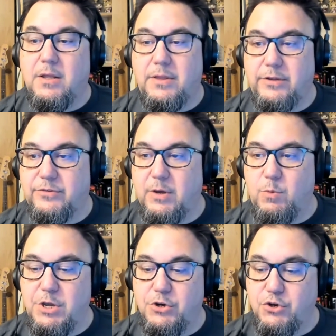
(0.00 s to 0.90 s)
things that
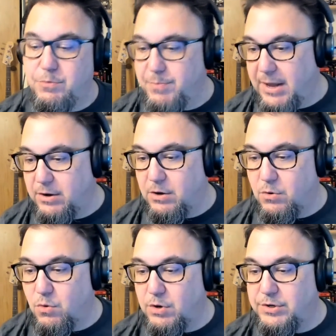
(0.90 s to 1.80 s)
we could do better
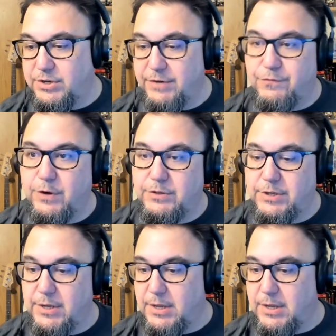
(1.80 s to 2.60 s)
or different.